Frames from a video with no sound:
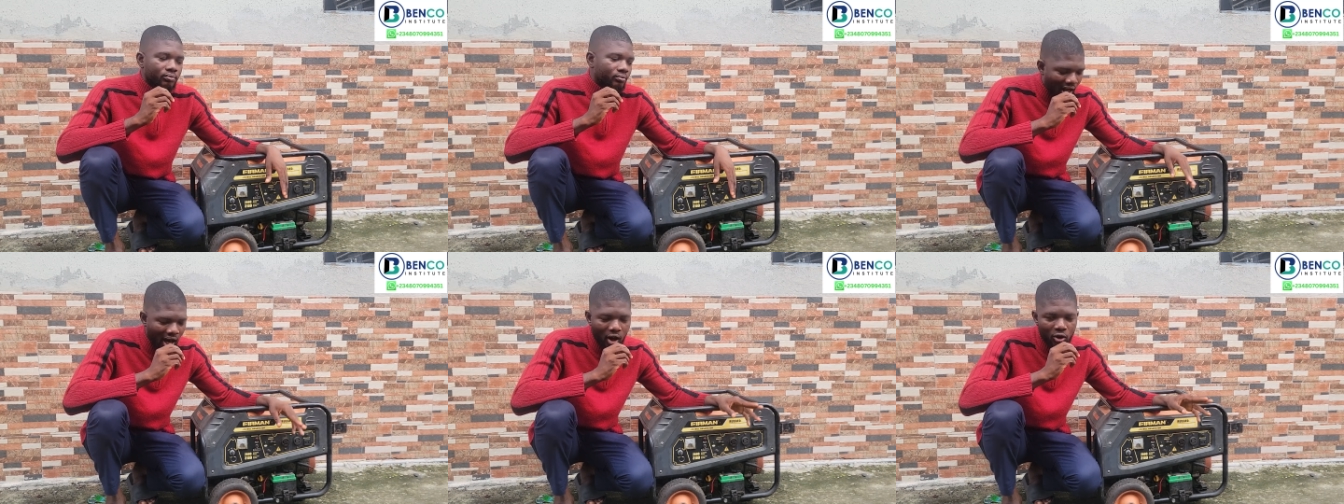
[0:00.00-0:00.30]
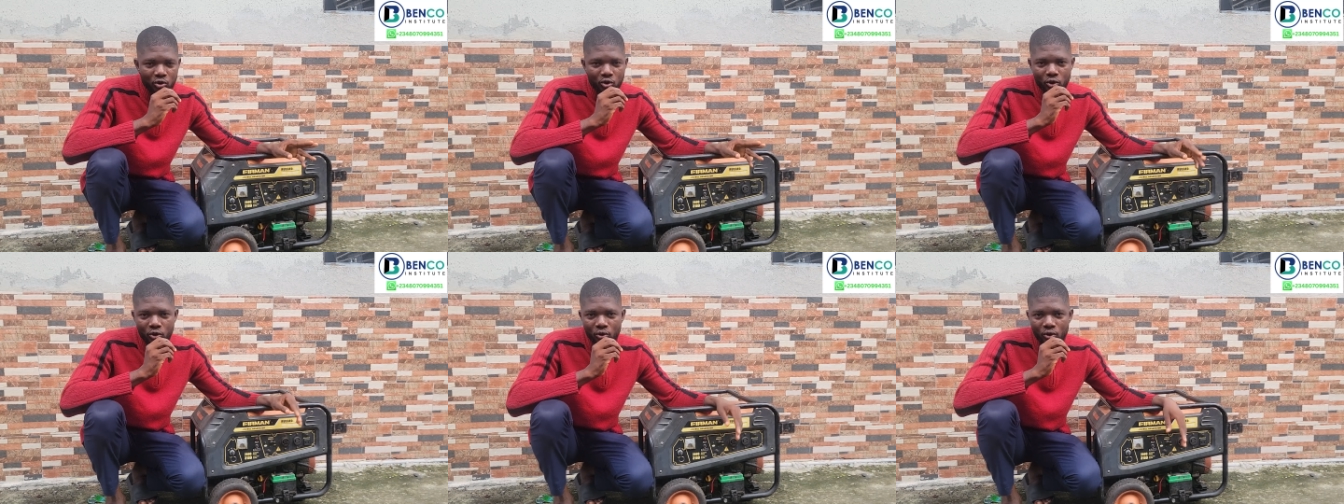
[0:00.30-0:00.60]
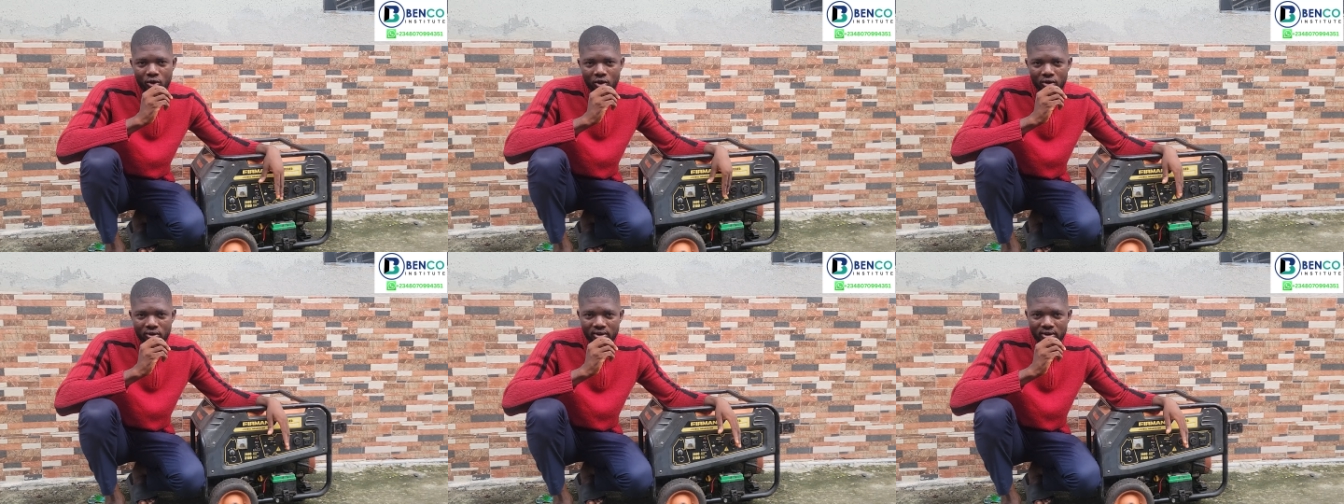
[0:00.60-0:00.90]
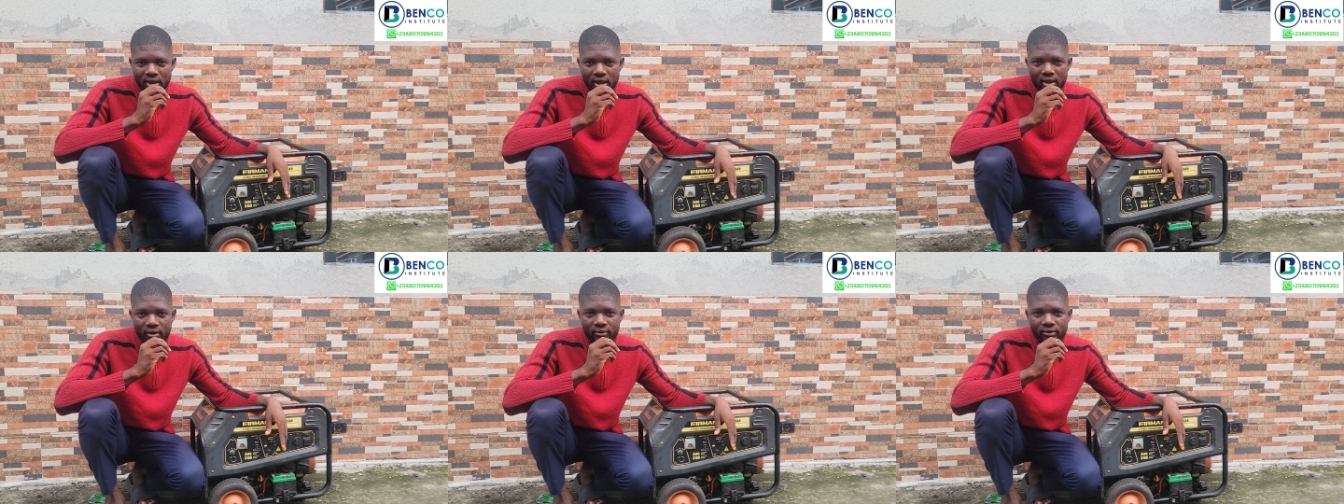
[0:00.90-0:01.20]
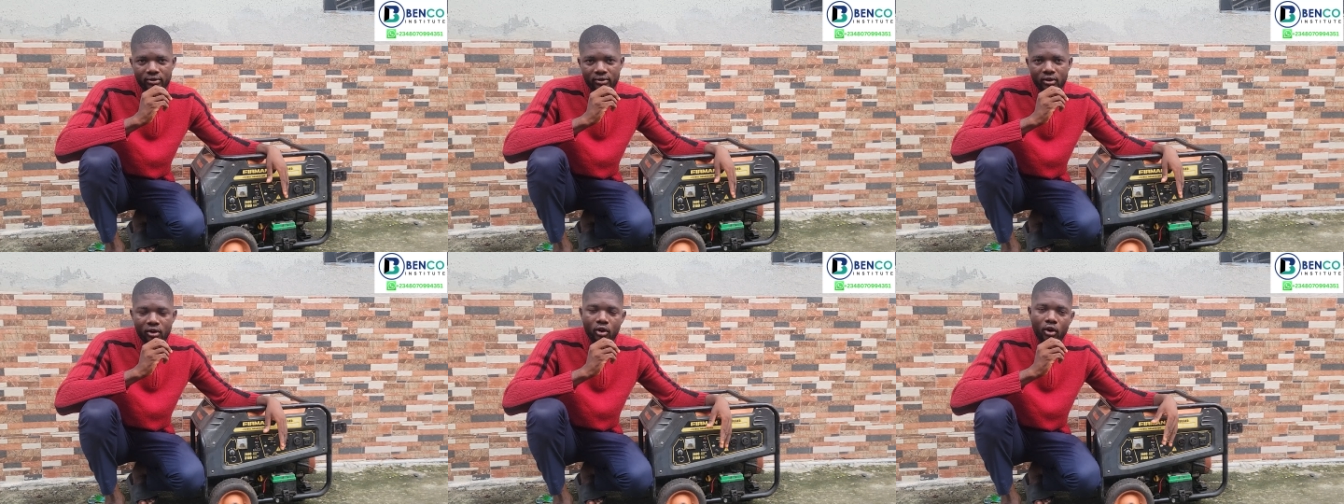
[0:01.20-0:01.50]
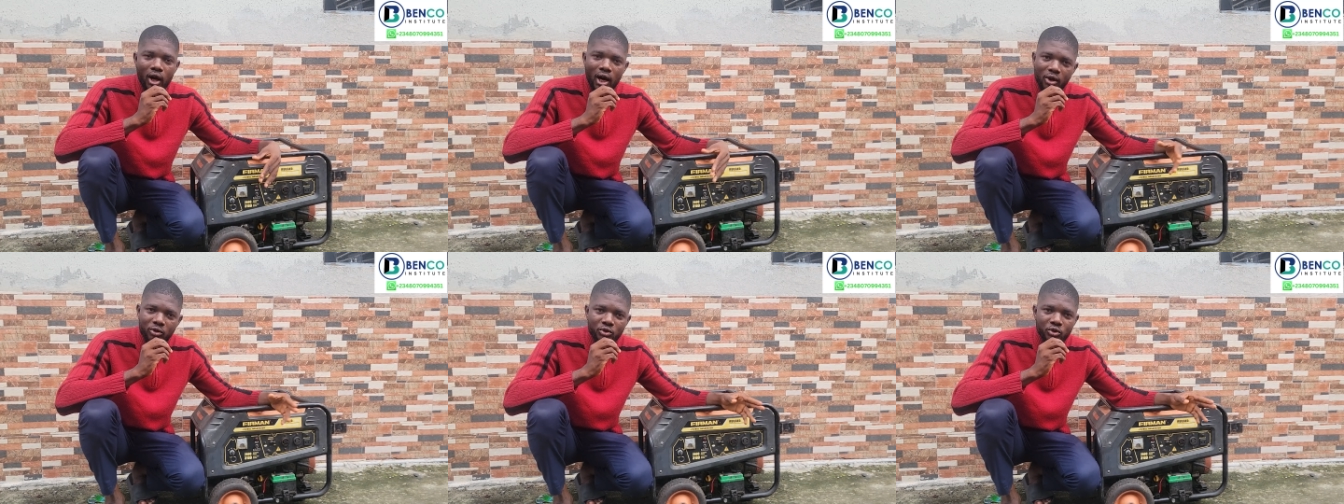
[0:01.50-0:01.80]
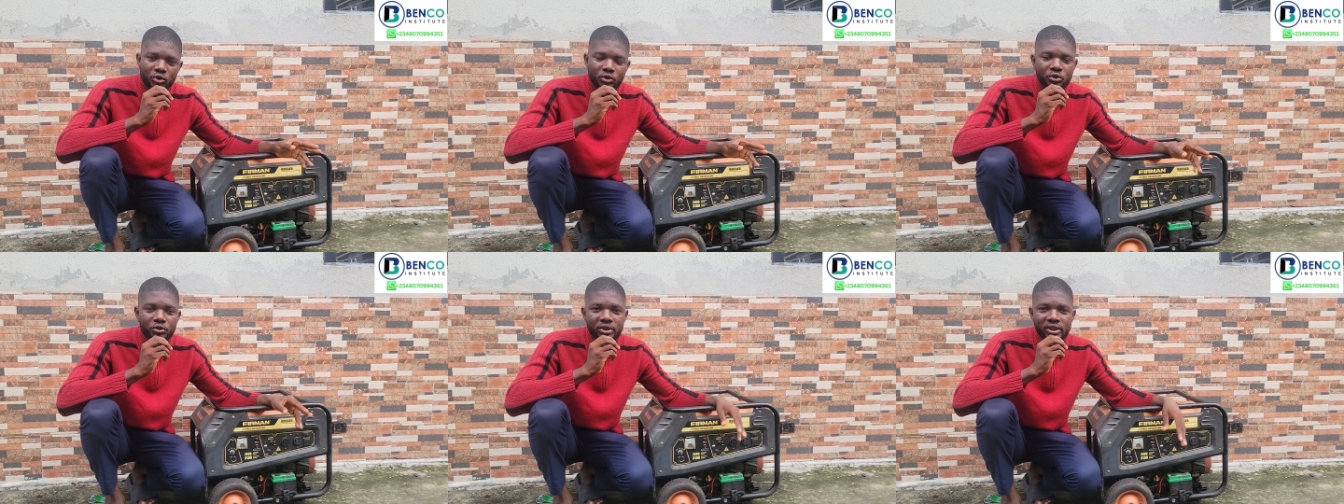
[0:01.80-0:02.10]
How do you conserve or how
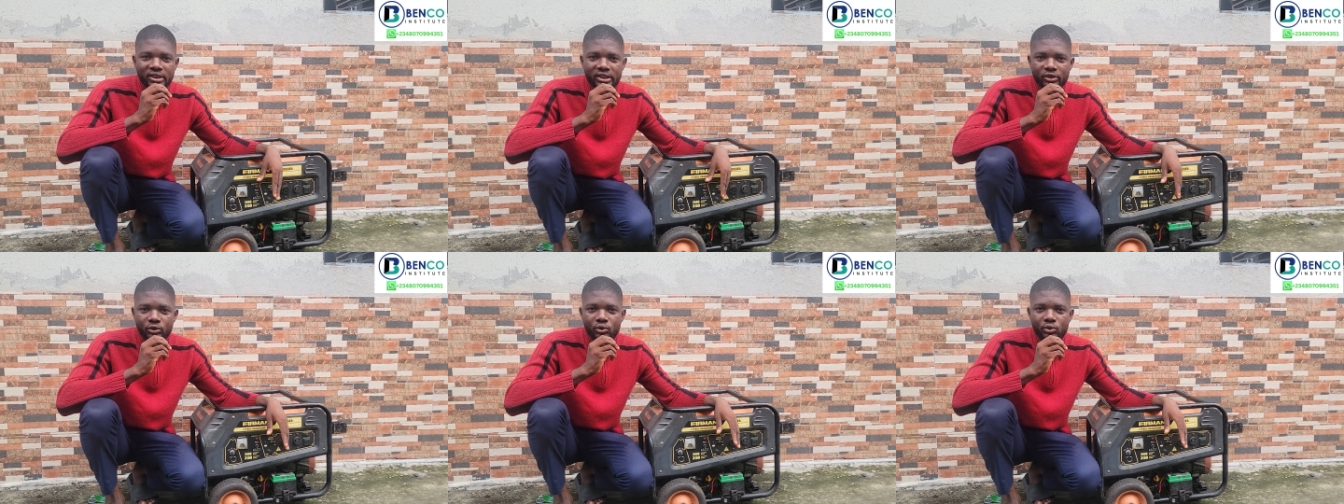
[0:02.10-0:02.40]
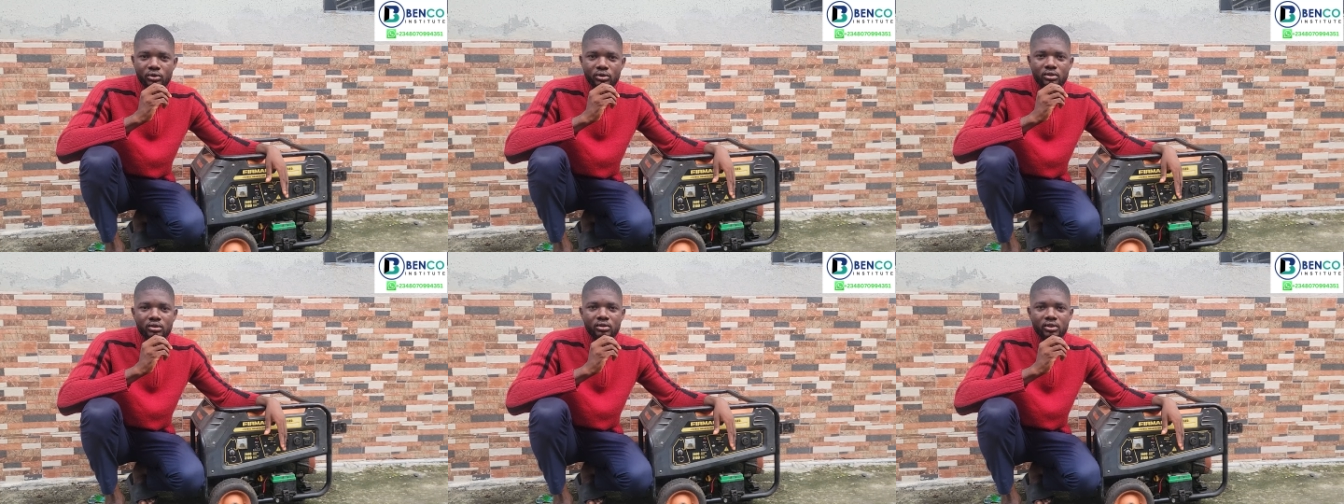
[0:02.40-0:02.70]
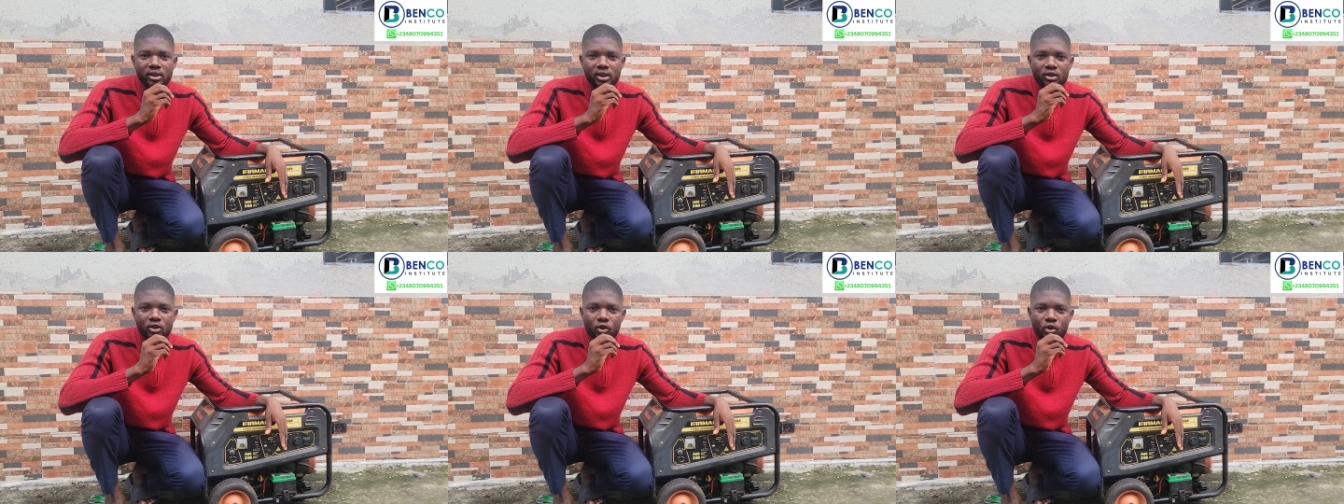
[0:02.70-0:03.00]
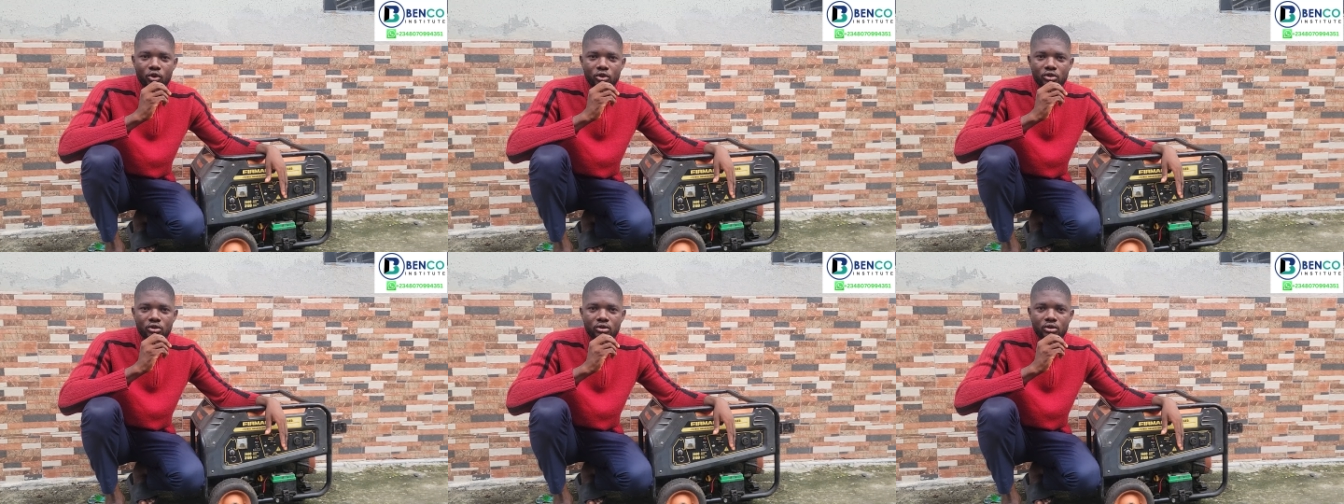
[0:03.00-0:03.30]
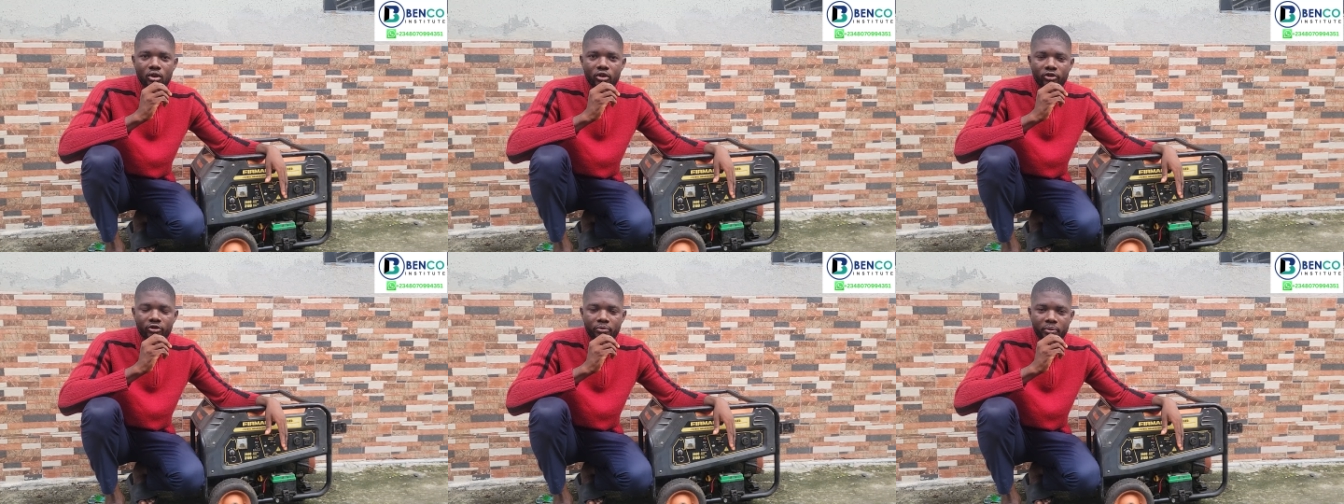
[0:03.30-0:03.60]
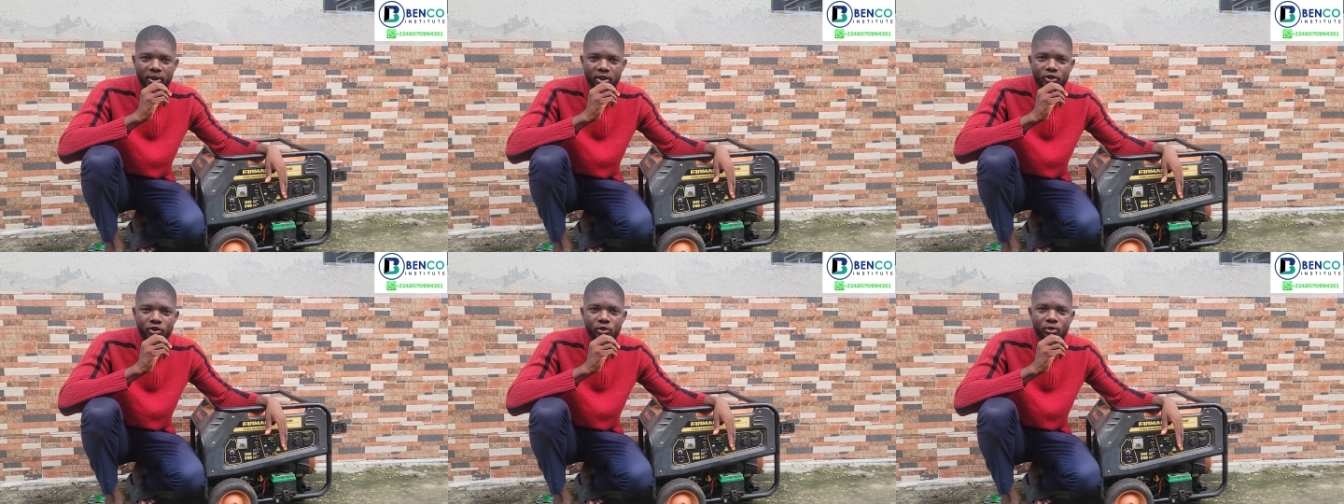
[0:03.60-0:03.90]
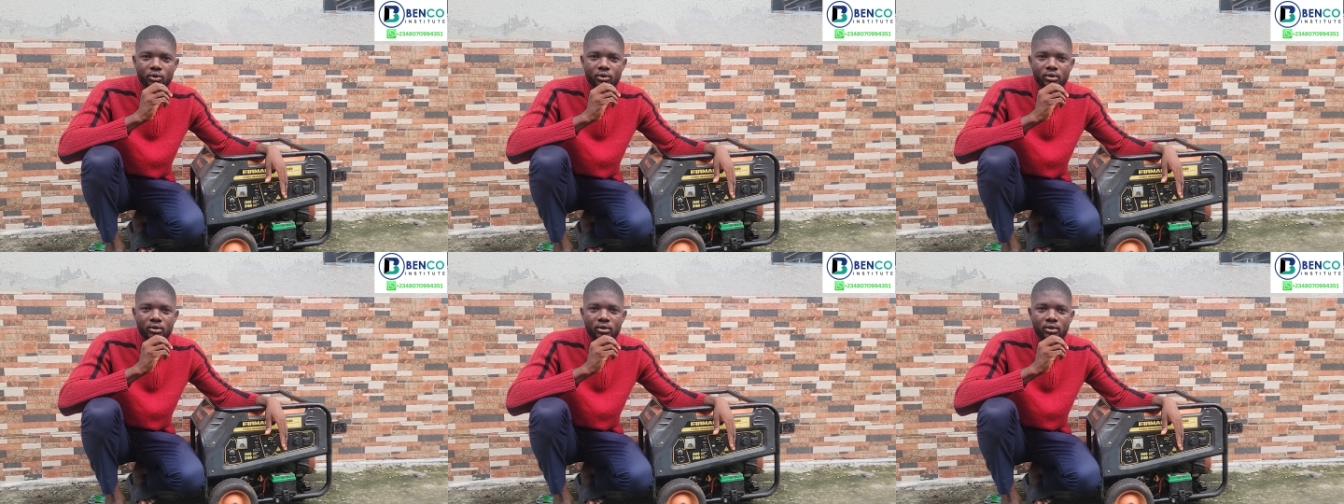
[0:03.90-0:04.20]
do you reduce the cost of
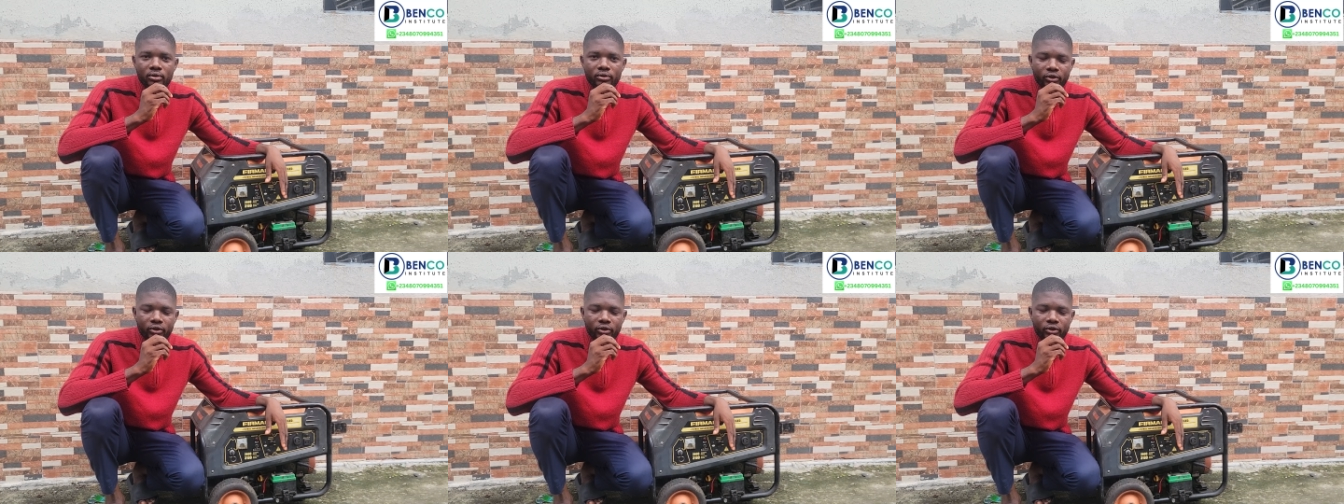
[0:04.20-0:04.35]
petrol?